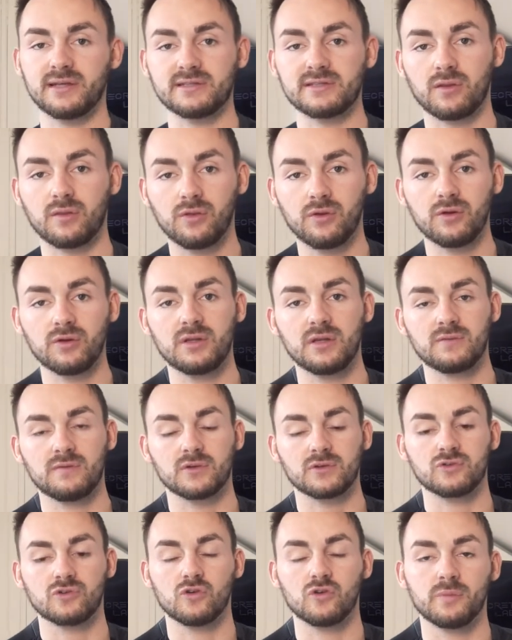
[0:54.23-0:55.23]
it's the 30th of
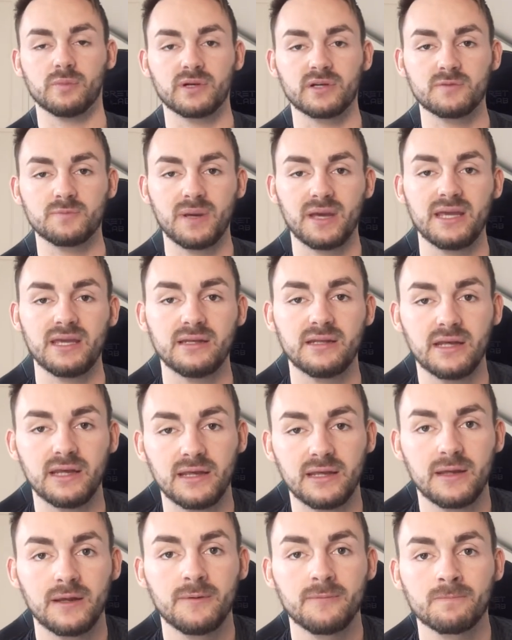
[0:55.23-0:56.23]
October, it's
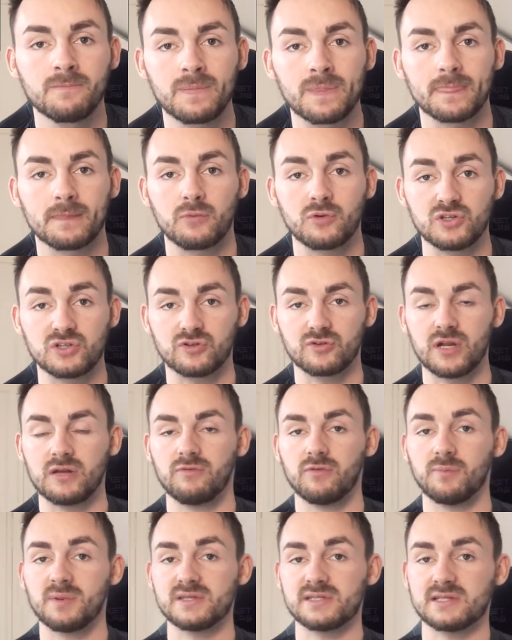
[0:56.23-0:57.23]
payday, which is great
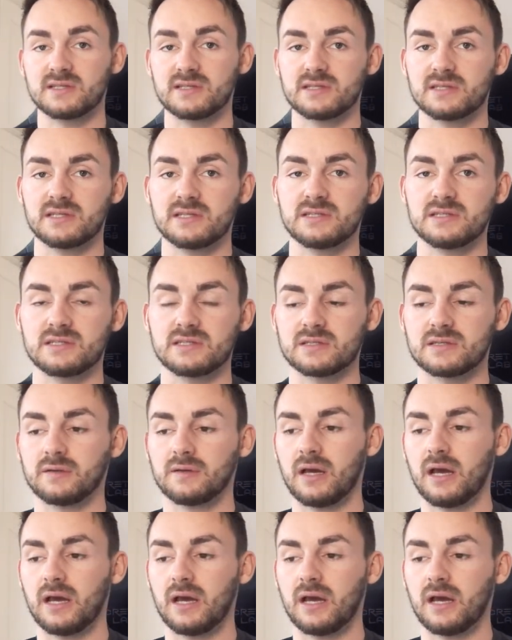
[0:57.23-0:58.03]
for businesses.